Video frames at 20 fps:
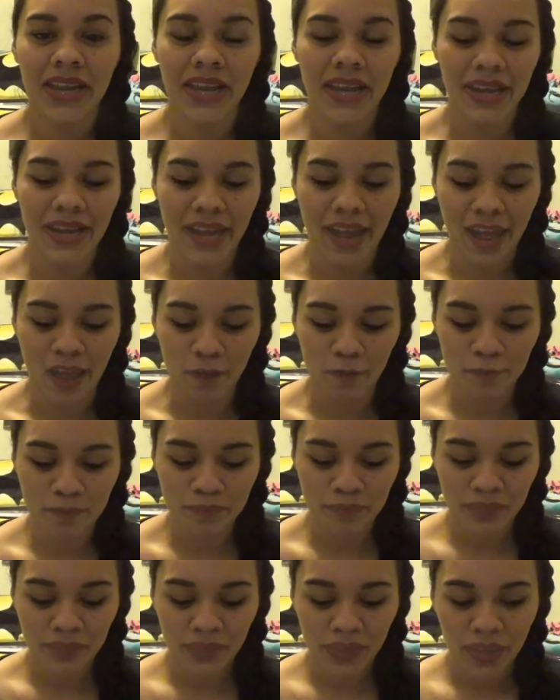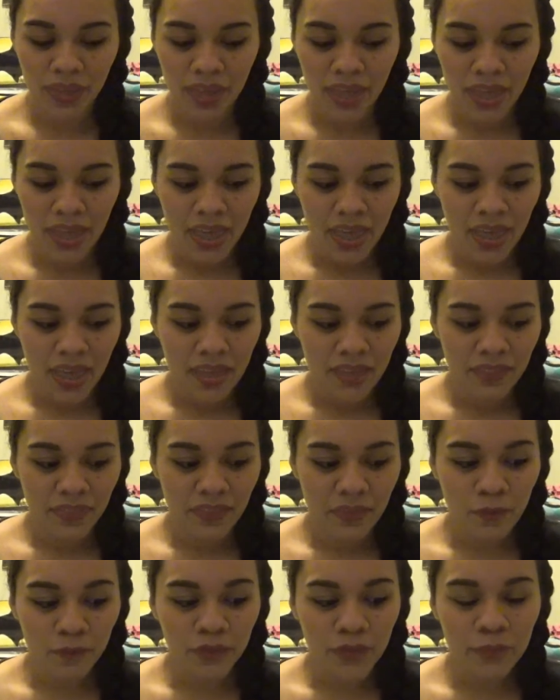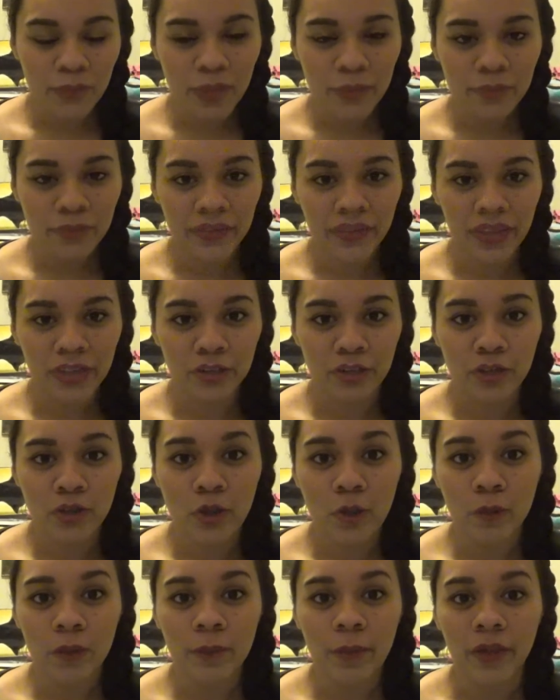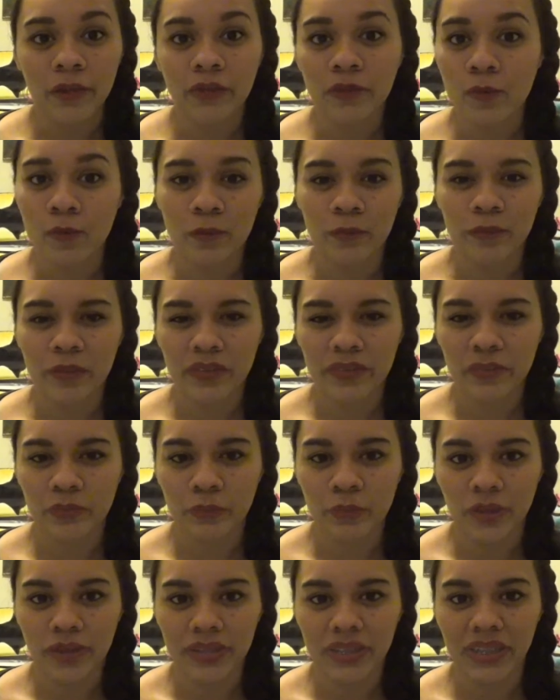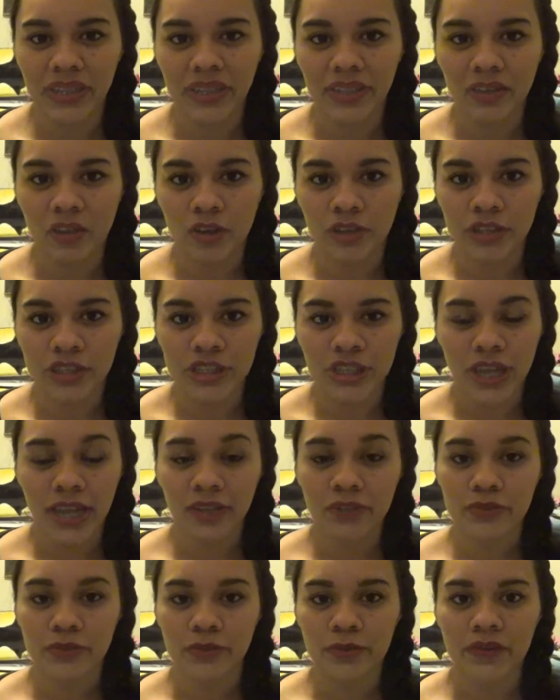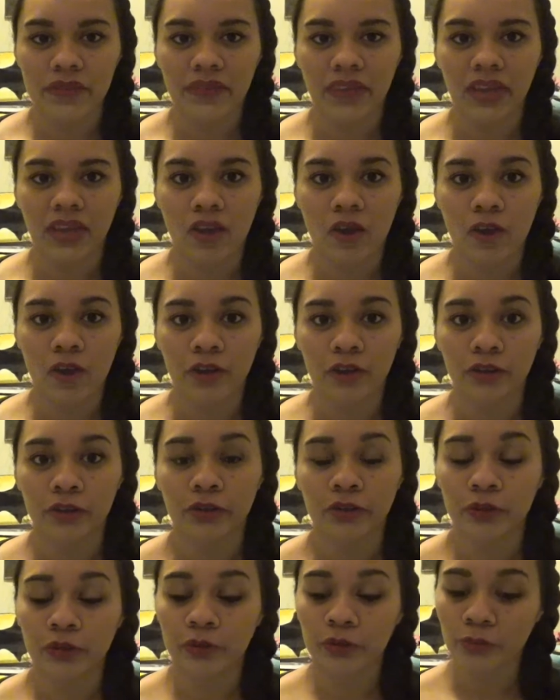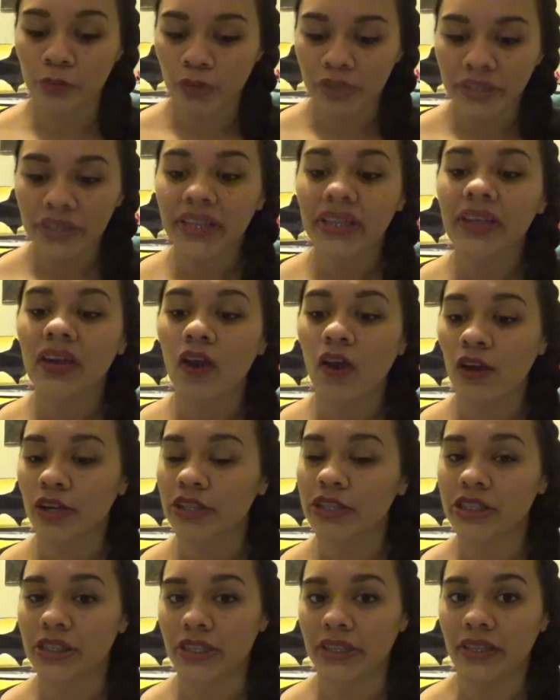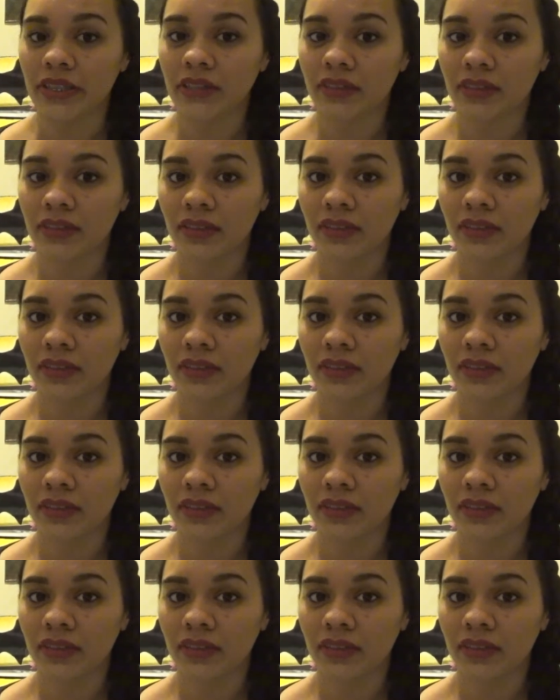Now, the only people that know about the whole Miss Grundy and Archie Andrews thing are Grundy Archie,